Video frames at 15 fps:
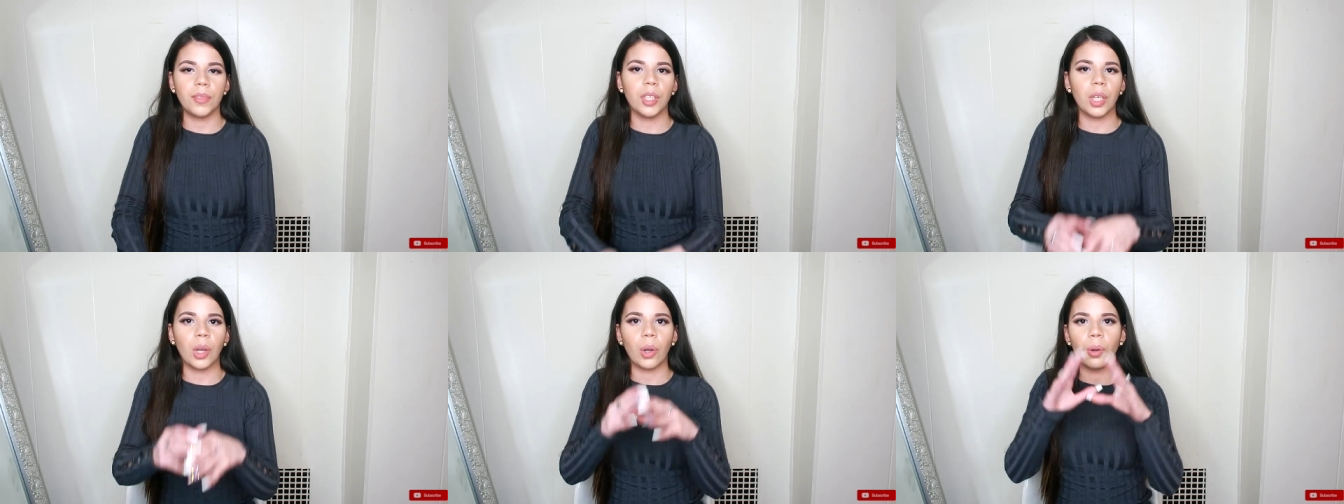
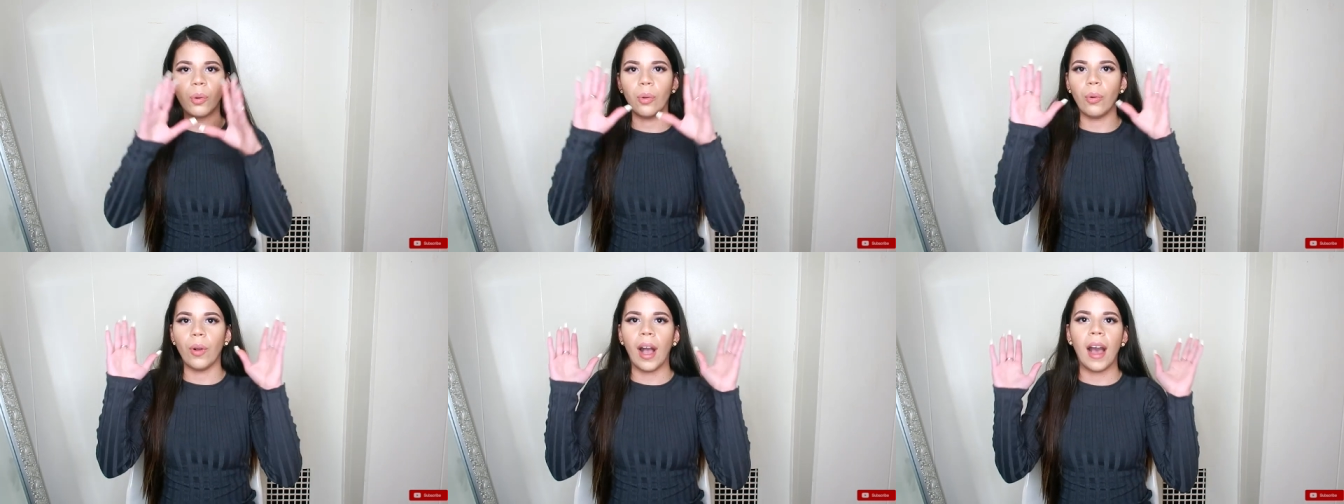you
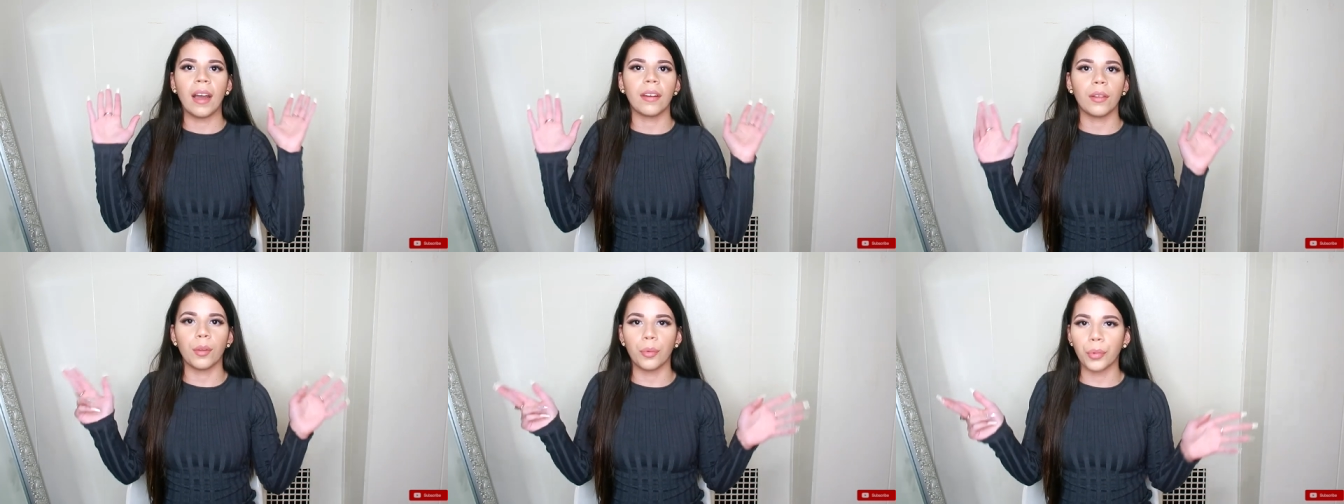know,
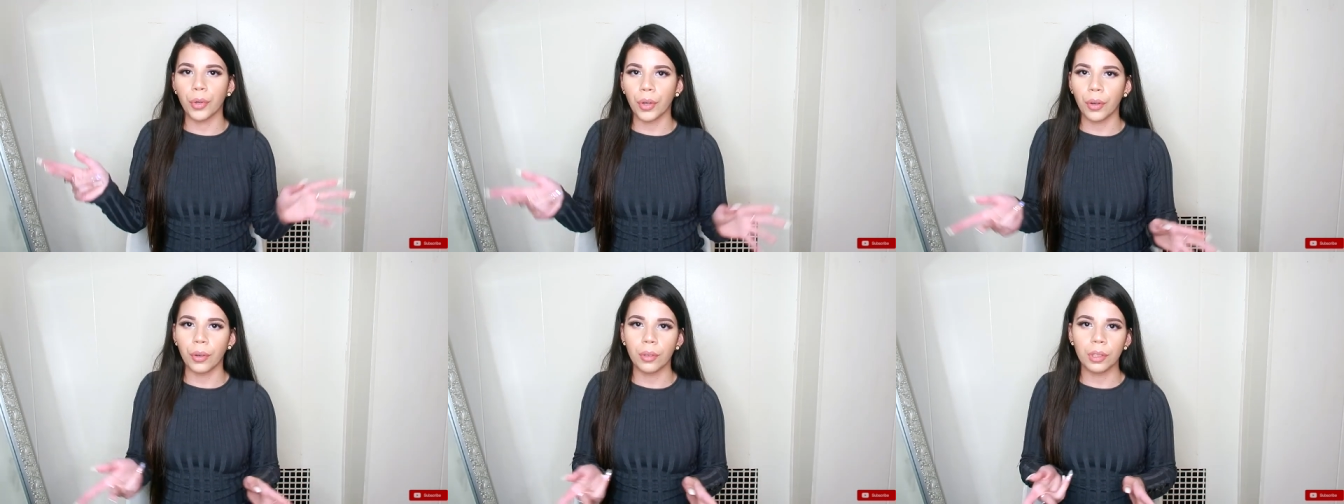out of the
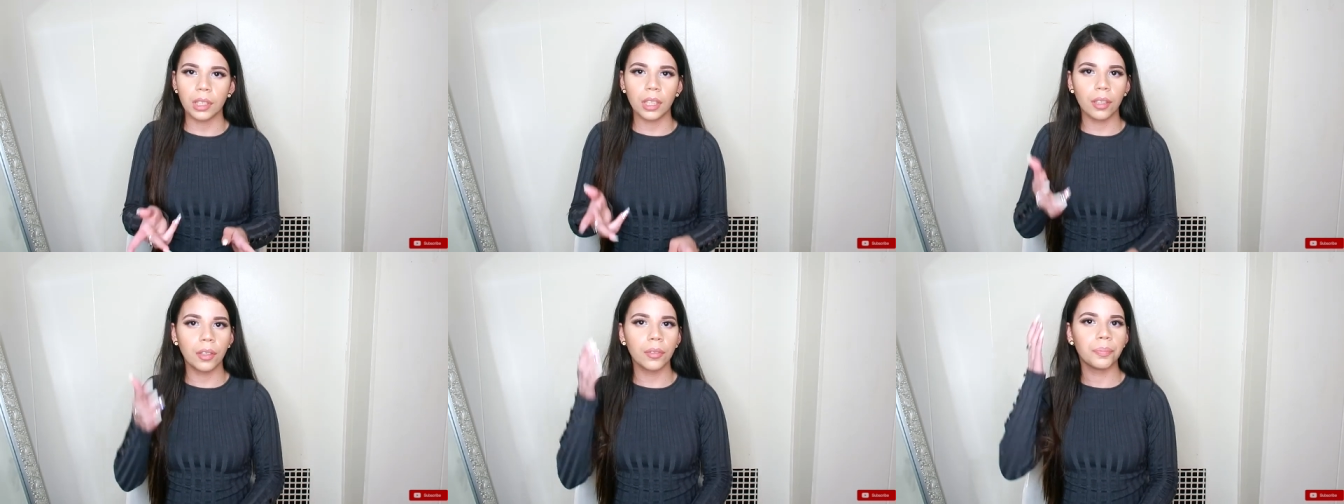world.